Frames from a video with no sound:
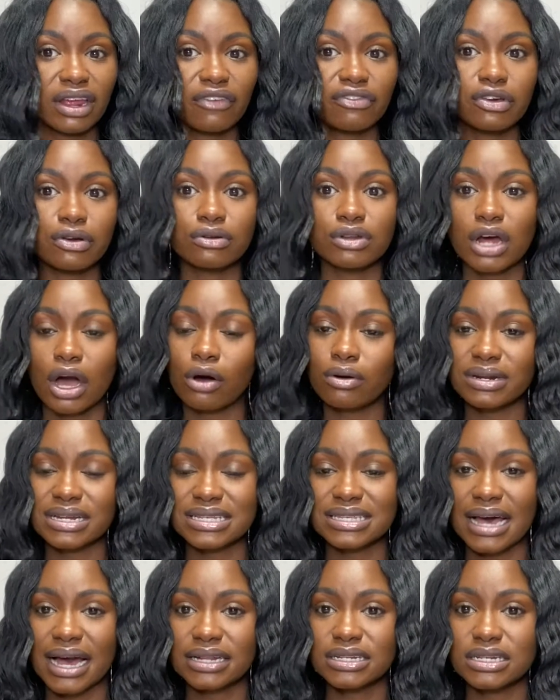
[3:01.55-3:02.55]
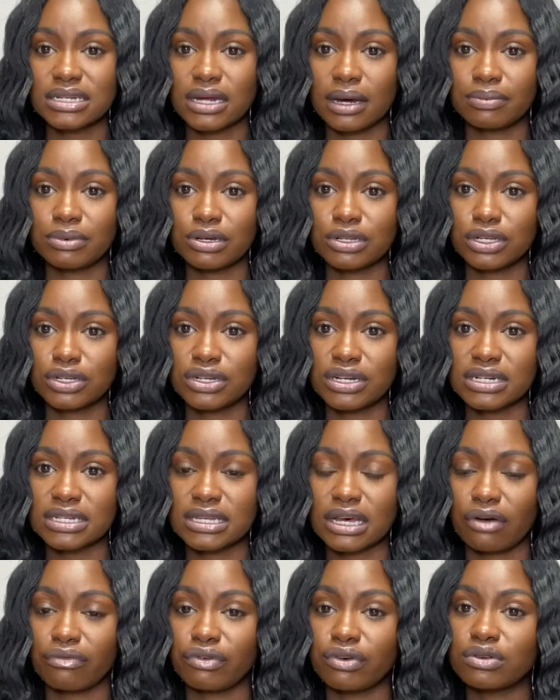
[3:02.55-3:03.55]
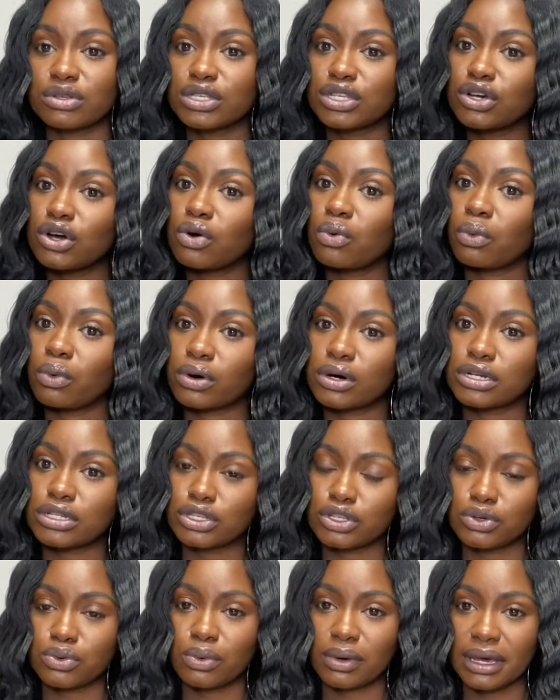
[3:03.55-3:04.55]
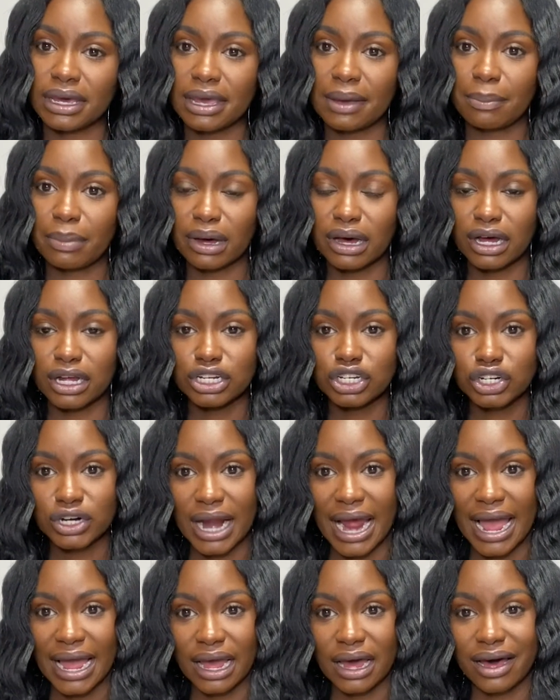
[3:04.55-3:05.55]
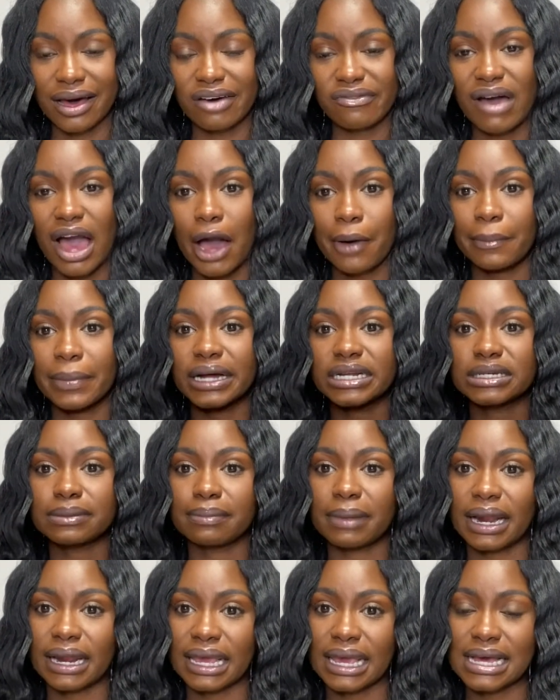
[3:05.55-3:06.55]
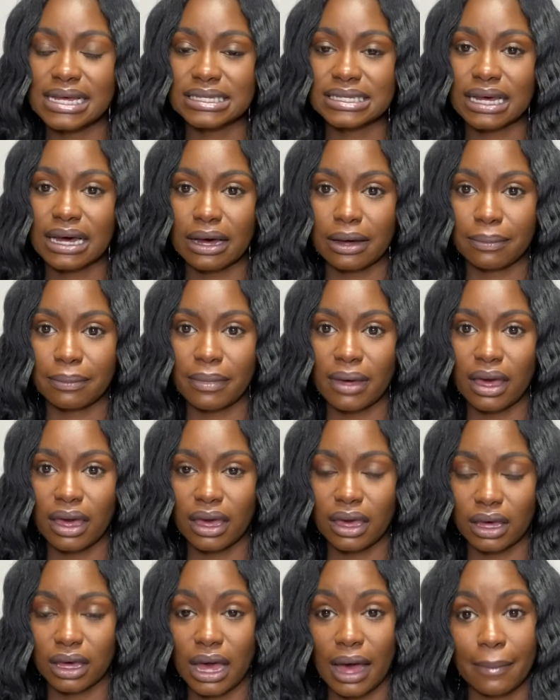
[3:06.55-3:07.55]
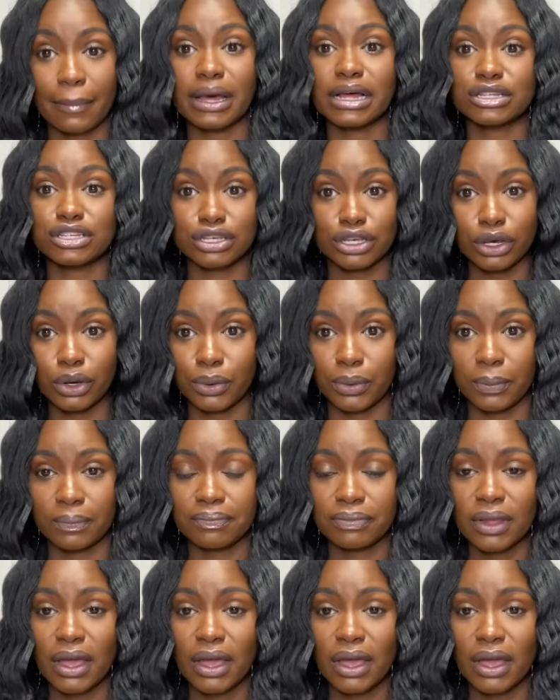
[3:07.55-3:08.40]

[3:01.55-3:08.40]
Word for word: if you don't decide to W-2 yourself, you still want to keep a track of how much money is come, coming to you.